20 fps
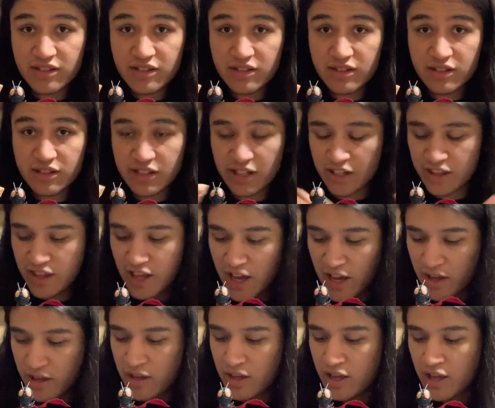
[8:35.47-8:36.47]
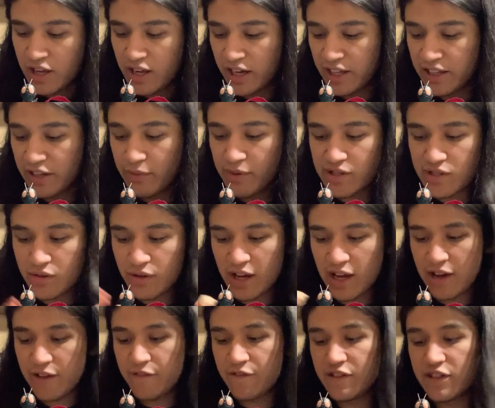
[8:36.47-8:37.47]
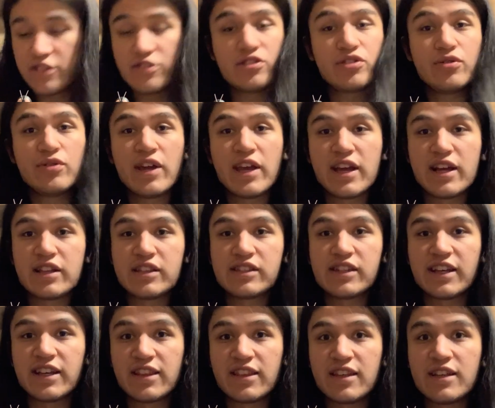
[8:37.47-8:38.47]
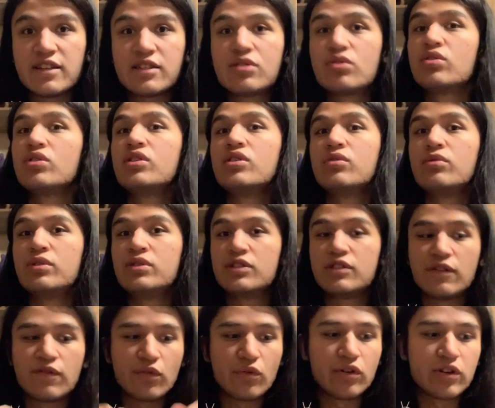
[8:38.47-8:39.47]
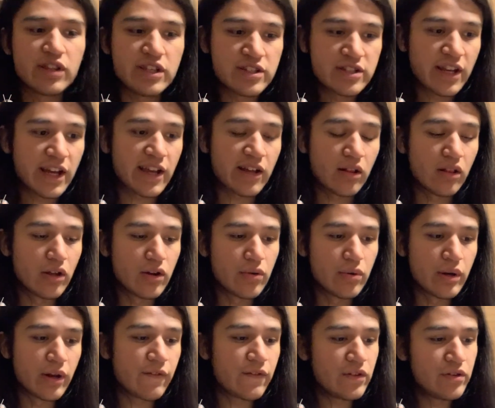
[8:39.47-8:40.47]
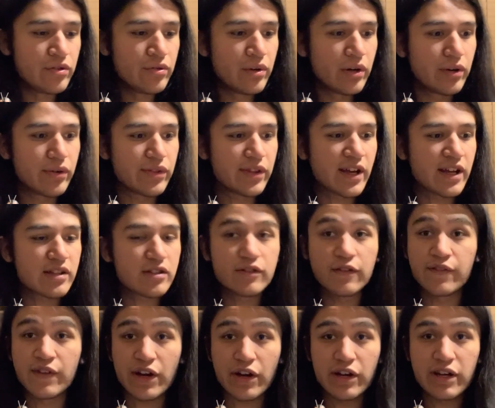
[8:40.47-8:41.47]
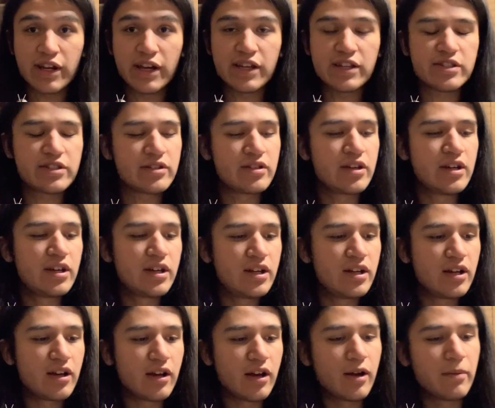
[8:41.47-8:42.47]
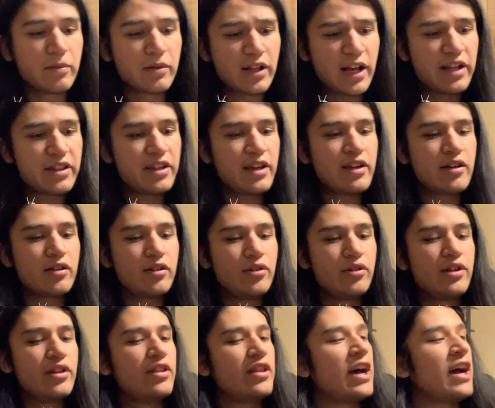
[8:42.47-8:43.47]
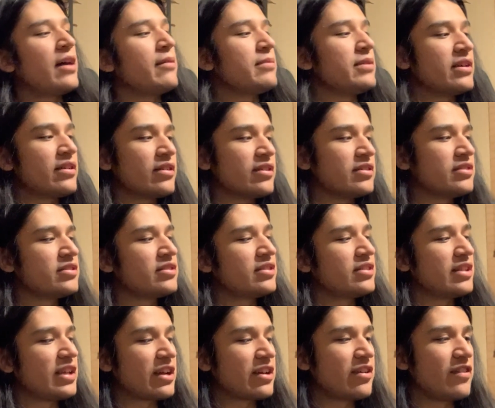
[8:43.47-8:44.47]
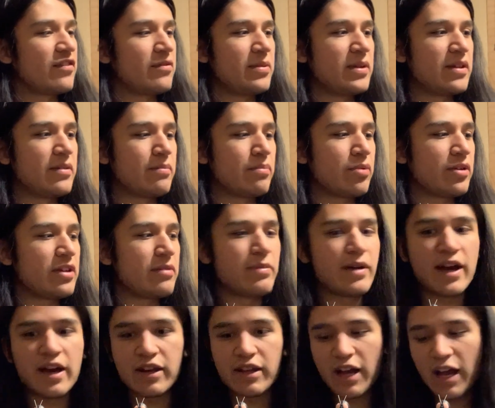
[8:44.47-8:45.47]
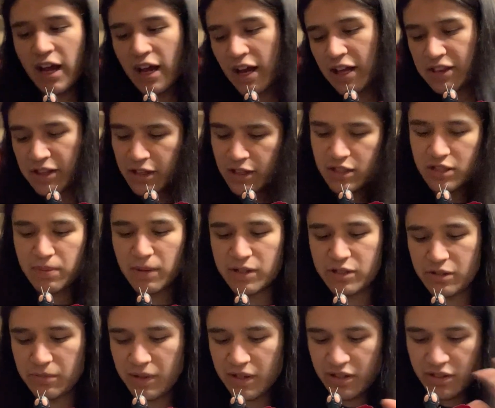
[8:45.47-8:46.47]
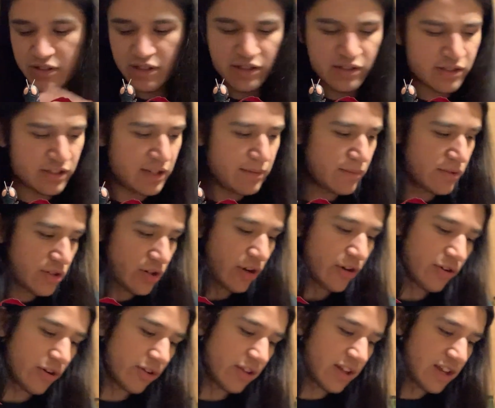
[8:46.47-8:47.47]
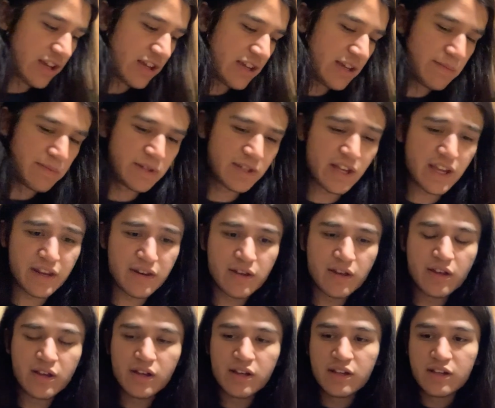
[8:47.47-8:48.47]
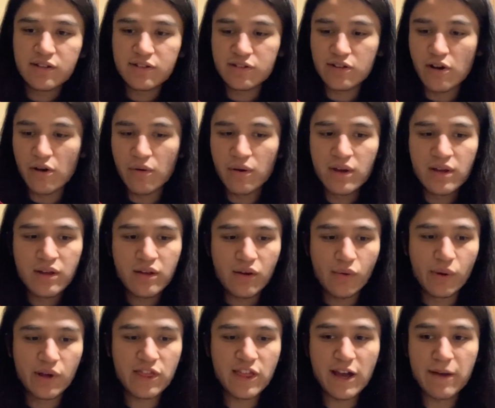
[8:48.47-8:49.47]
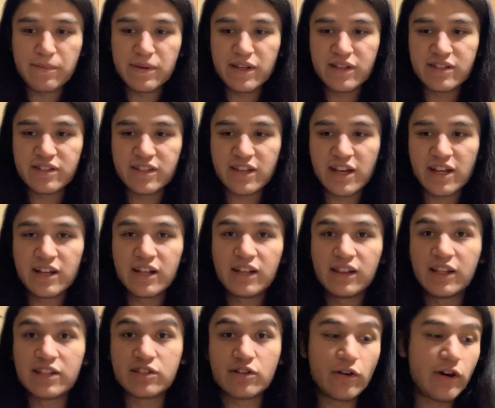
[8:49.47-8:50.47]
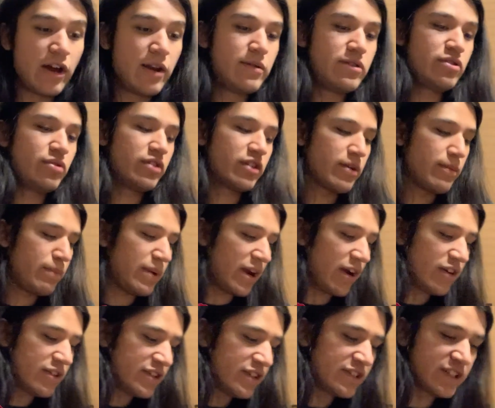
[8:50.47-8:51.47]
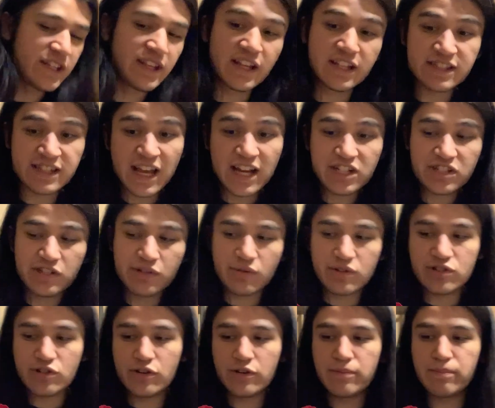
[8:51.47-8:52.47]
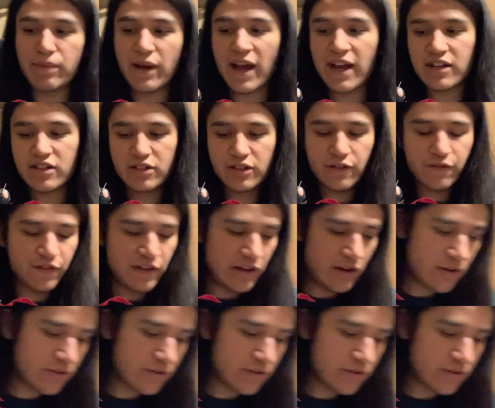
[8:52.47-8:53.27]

It's like that. And then we do have the two hands like this, which is for the Cyclone if you do own that. So very nice. I'm glad they included that because that could have been pretty bad. I think especially because these seem darker, like you keep saying. So with that being said, let's go ahead and do the comparisons, and let's actually return back to the figure